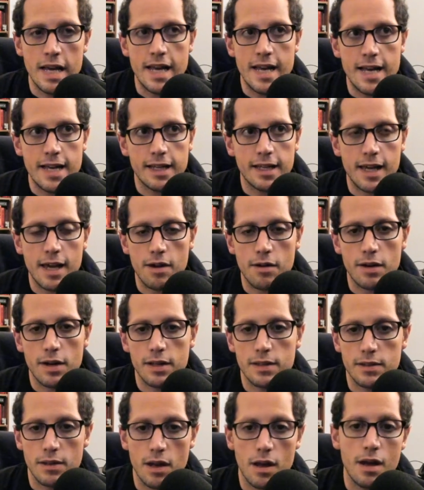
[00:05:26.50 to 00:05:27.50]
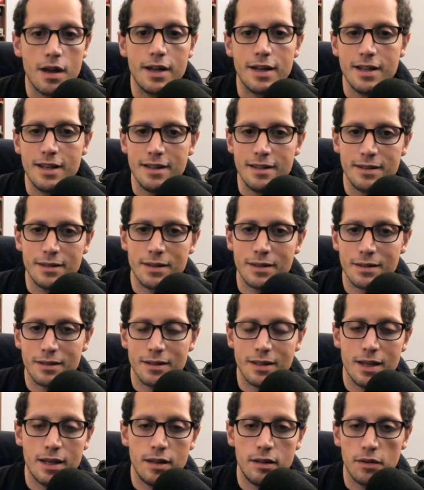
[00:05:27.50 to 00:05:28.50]
carries on his
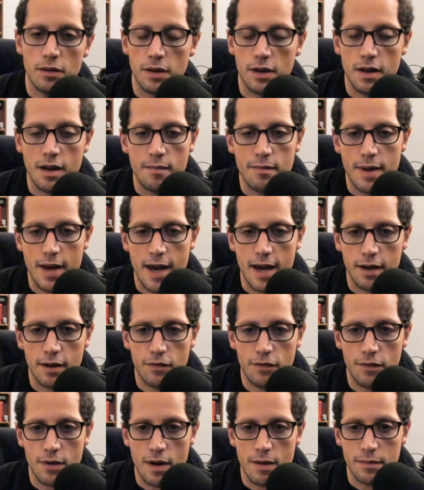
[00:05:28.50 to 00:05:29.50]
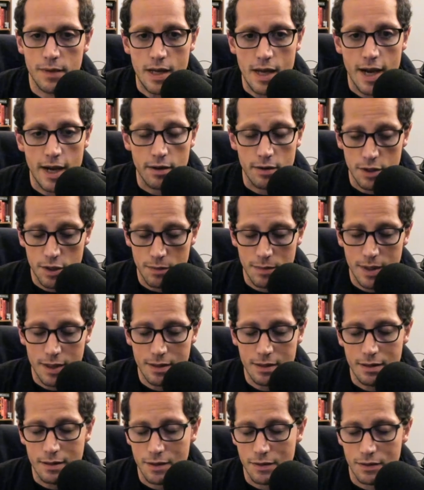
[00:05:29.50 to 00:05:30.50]
killer comeback from The
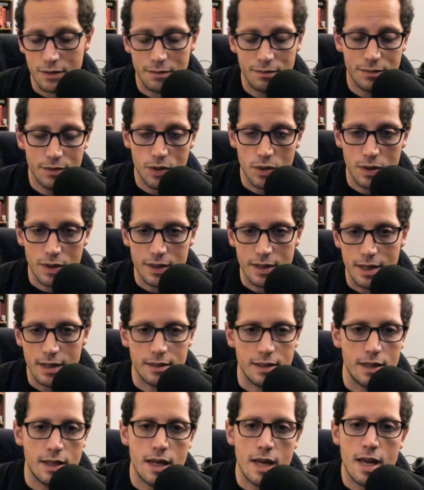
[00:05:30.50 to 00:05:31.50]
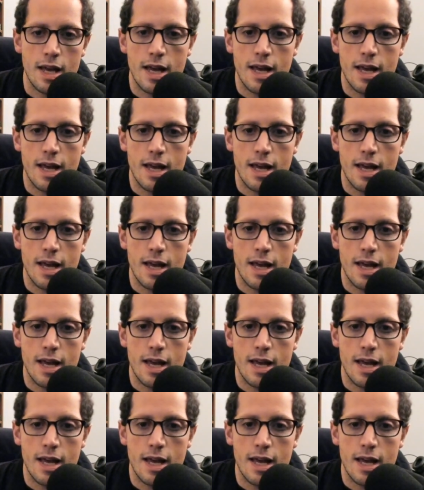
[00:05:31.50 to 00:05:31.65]
Irishman, another Scorsese,